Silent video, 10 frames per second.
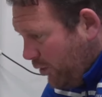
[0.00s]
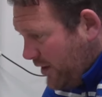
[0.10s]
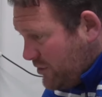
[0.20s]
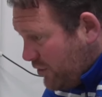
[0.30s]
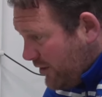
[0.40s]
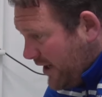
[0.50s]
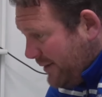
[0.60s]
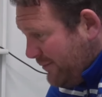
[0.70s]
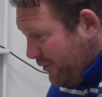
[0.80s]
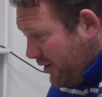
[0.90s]
what is a good
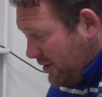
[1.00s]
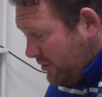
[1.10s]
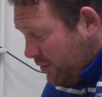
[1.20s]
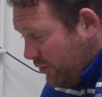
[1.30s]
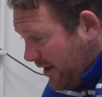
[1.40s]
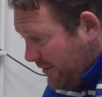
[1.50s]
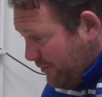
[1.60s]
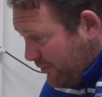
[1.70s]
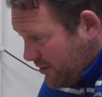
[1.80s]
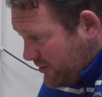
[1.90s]
game for us? A good game
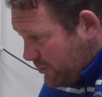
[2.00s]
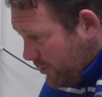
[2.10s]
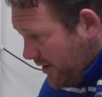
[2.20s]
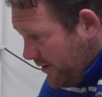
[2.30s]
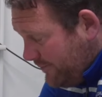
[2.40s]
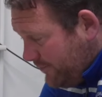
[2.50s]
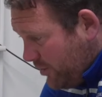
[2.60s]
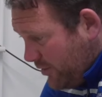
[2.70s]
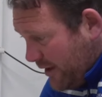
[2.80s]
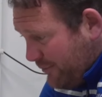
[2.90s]
for us is winning.
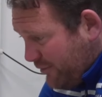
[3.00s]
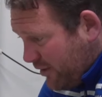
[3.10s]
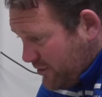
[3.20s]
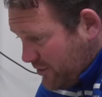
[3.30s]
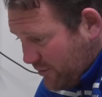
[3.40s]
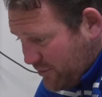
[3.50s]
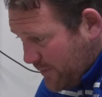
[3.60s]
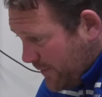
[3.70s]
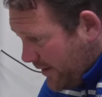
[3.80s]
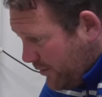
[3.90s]
A good game for us is
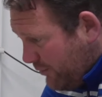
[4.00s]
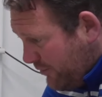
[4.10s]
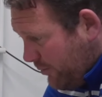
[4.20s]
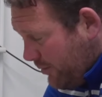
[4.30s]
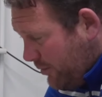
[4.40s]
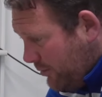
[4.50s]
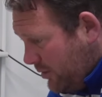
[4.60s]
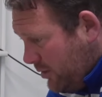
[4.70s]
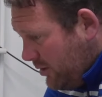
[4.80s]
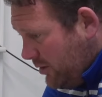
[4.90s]
obviously playing good football.
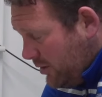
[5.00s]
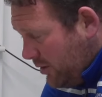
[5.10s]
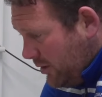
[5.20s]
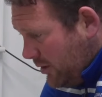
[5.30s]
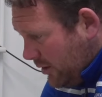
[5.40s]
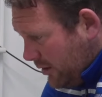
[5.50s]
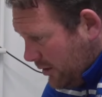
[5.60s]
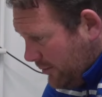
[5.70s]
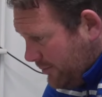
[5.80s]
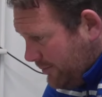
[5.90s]

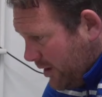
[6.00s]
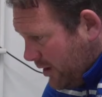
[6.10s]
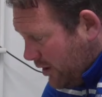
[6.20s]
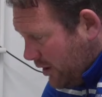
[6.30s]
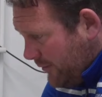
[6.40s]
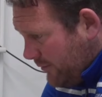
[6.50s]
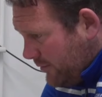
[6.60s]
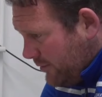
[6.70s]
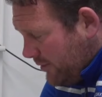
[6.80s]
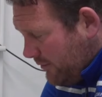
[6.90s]
I can't,
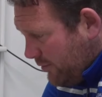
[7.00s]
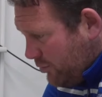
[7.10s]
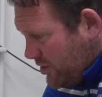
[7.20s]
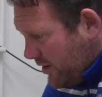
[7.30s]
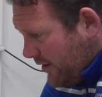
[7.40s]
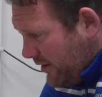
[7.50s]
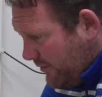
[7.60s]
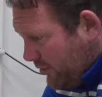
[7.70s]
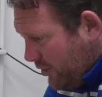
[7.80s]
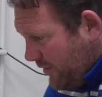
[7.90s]
unfortunately, I
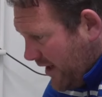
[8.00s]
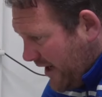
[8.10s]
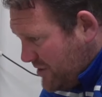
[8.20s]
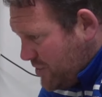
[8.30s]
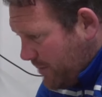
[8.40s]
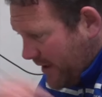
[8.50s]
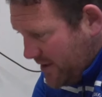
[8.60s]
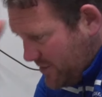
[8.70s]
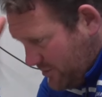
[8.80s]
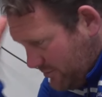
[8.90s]
haven't got the
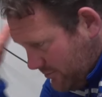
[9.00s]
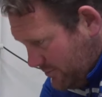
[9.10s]
headspace